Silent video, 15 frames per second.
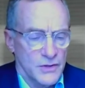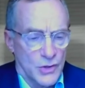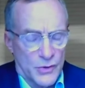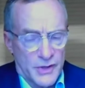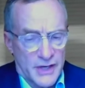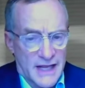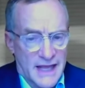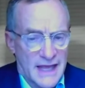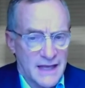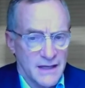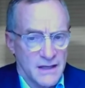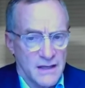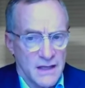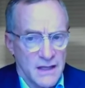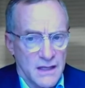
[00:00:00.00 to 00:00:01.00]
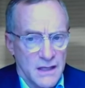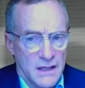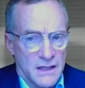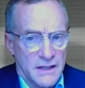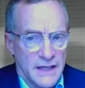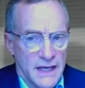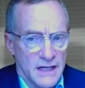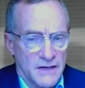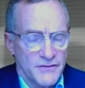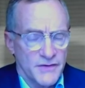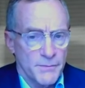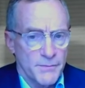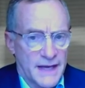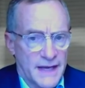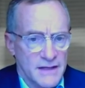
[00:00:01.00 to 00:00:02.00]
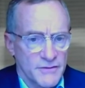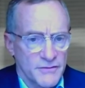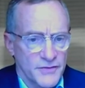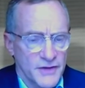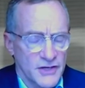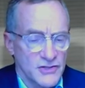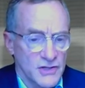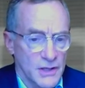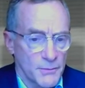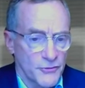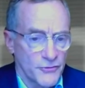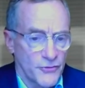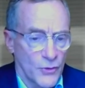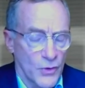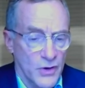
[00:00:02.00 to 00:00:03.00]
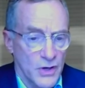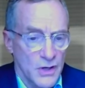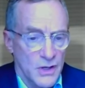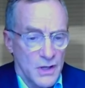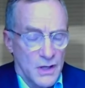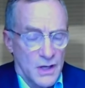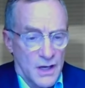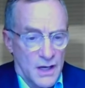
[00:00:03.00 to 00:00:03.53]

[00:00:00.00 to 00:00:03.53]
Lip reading: negate the negative impact of inflation. Number four,